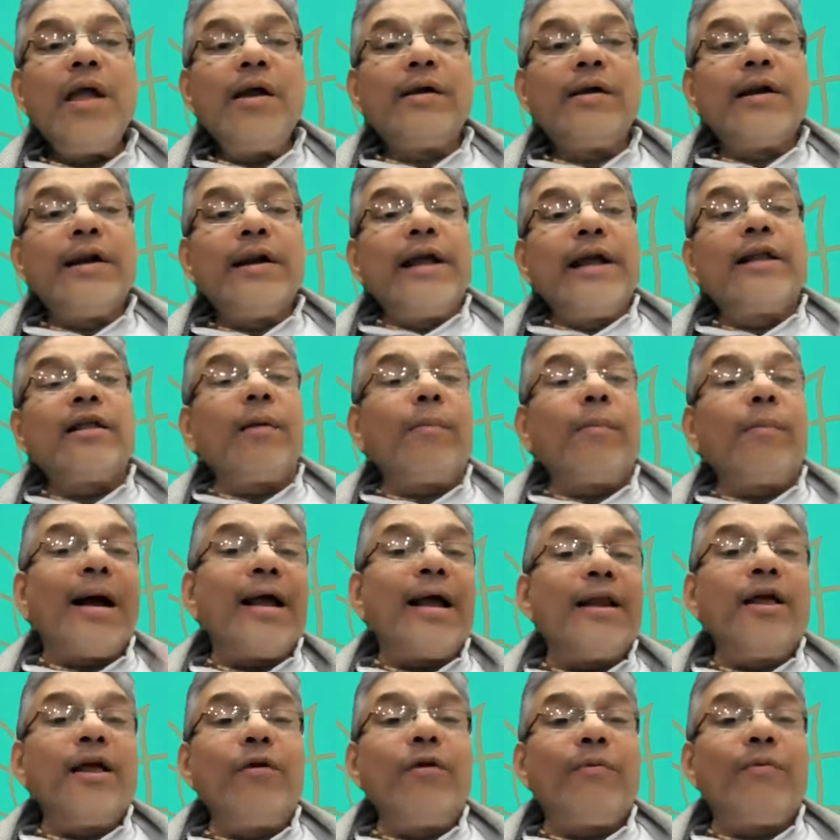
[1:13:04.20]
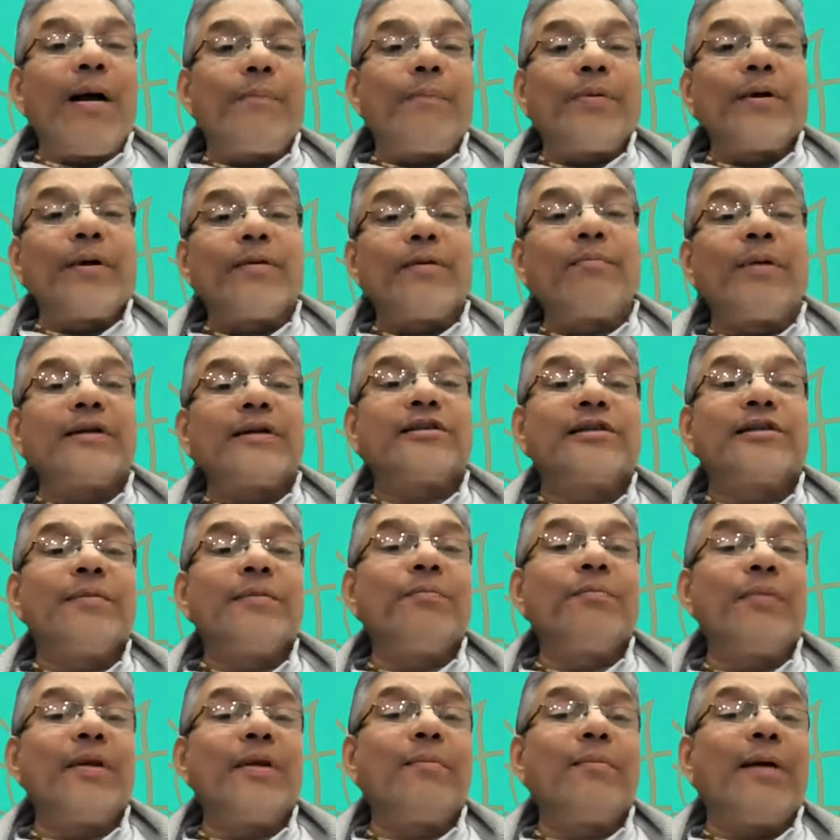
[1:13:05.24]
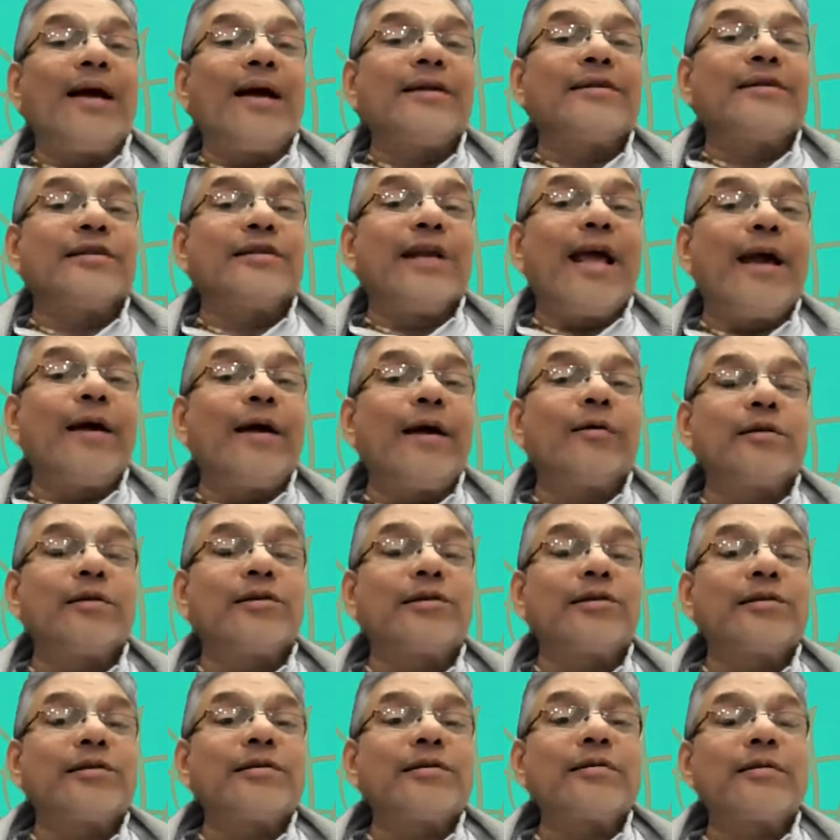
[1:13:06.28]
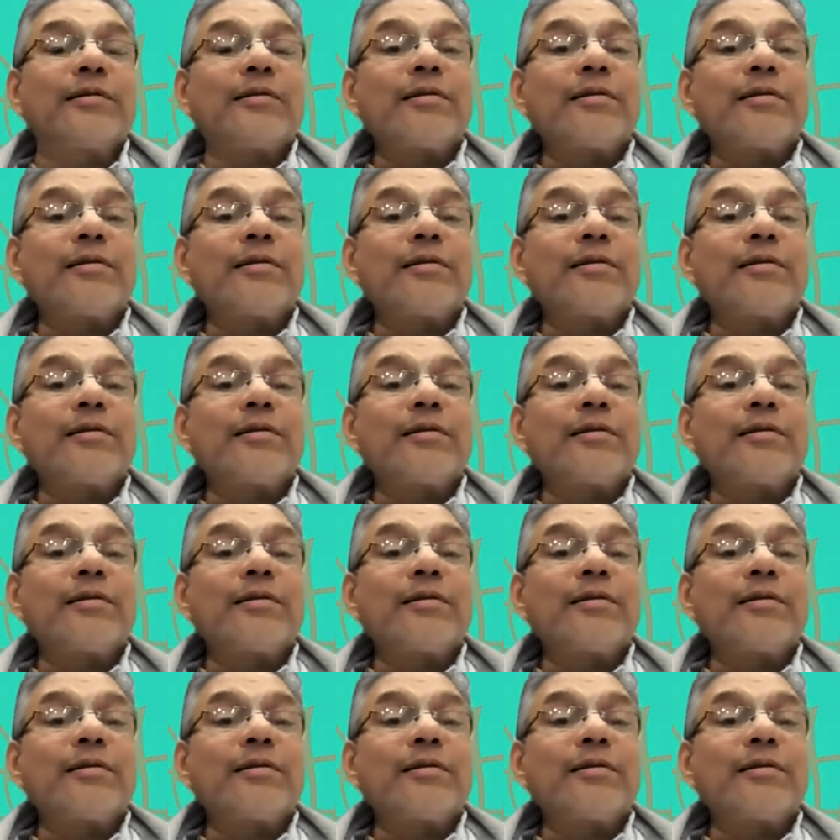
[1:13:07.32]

neither by any weapon, but simply by his nails.